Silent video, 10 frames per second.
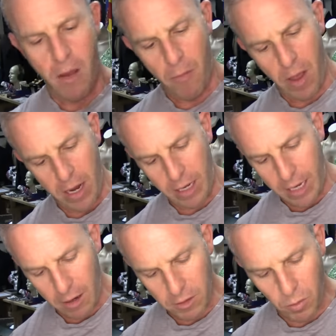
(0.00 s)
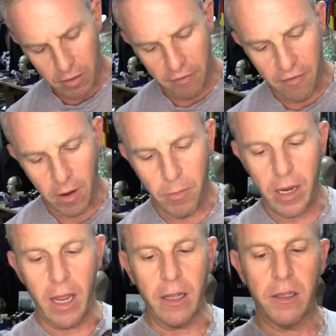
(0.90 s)
But here's where the fun
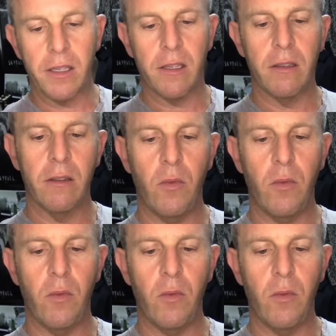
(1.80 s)
begins.